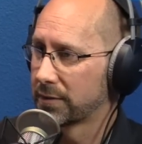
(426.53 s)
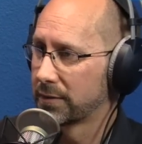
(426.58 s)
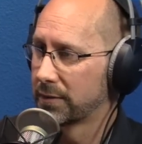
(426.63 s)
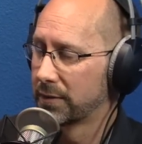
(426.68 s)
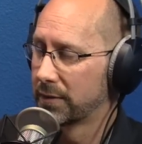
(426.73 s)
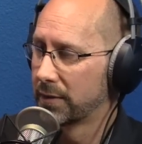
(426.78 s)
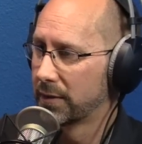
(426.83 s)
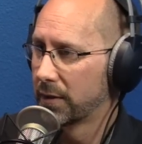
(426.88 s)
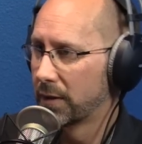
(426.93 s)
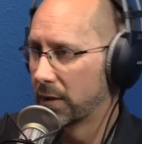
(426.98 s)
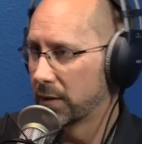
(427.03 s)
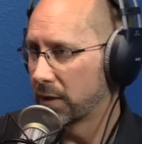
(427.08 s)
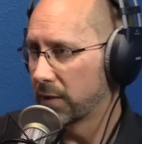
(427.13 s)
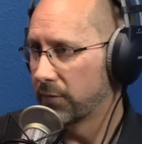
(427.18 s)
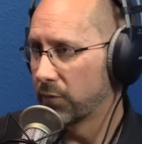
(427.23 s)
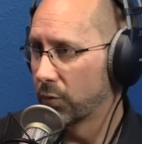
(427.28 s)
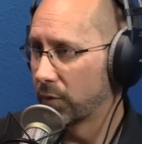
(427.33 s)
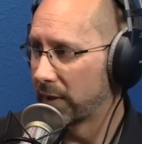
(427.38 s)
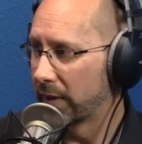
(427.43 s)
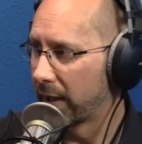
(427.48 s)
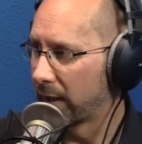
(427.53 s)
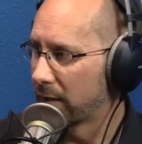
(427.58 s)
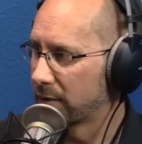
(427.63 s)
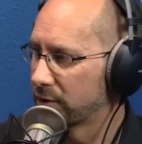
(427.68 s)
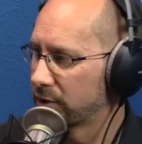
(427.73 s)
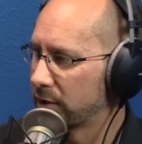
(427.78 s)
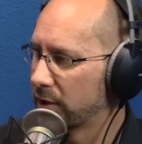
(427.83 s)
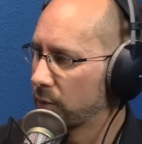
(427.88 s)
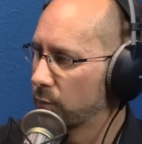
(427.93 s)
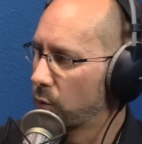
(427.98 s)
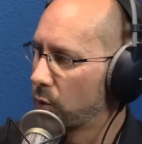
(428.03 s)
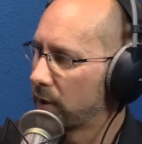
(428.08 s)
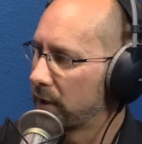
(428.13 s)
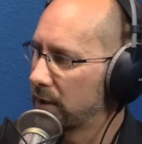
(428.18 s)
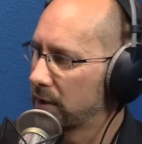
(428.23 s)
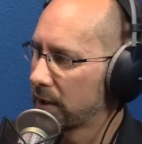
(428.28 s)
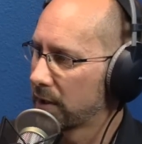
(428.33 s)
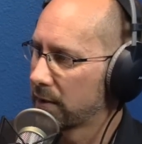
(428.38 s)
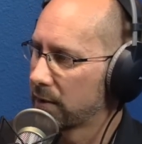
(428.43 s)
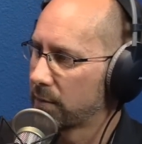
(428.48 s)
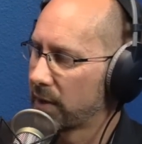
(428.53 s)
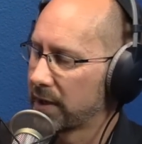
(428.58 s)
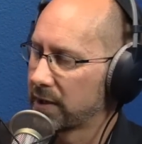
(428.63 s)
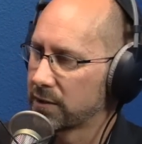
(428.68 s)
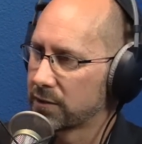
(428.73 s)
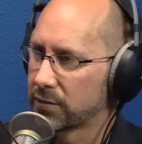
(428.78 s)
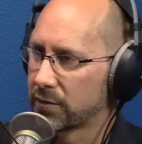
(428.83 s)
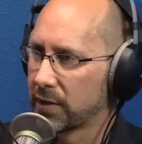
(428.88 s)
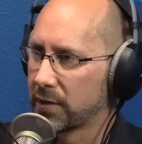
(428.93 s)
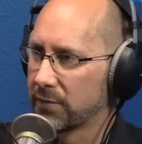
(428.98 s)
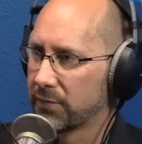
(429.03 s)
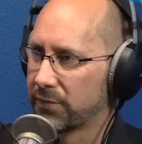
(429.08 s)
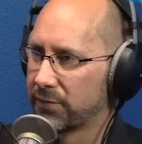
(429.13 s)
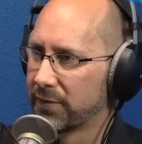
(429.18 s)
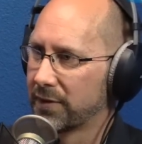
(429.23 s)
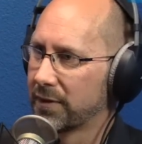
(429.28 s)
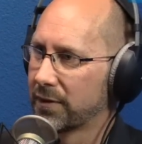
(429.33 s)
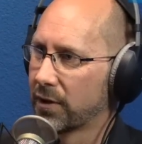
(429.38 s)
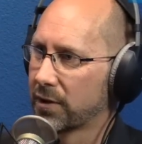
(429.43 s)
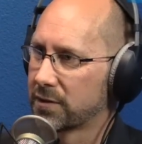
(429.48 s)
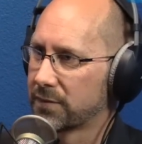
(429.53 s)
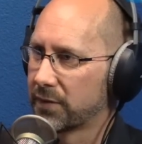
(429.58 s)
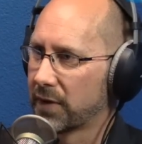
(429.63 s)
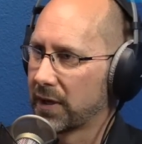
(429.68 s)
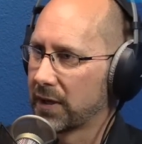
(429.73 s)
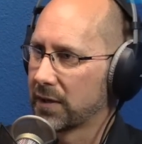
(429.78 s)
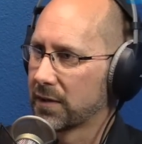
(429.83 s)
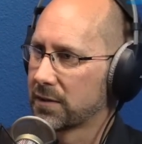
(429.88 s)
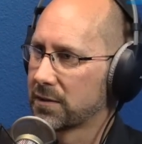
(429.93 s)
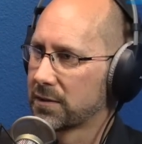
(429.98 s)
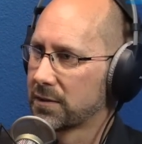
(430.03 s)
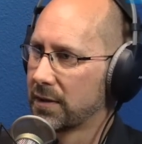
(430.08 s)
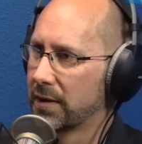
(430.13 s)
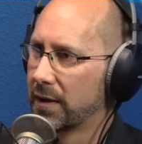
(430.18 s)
Right. I'll give you an analogy. You're walking down the main street of Las Vegas.